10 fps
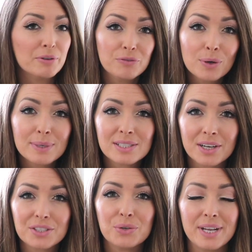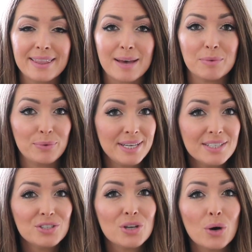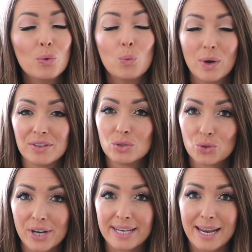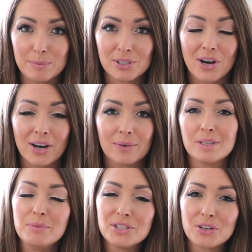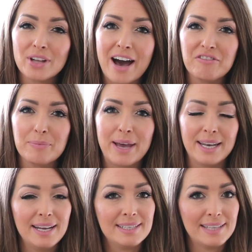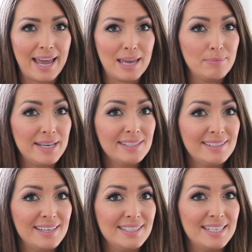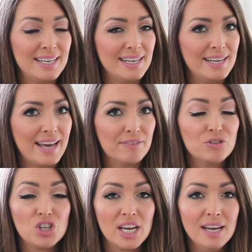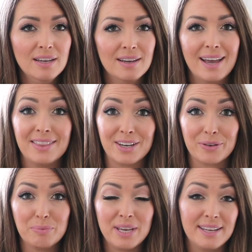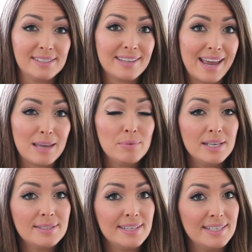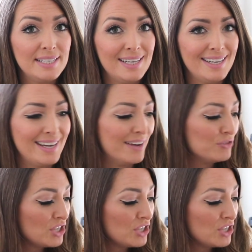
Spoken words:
Before we start tuning them, we need to know what the string names are. The musical alphabet is A, B, C, D, E, F, G, and then it repeats A, B, C, D, E, F,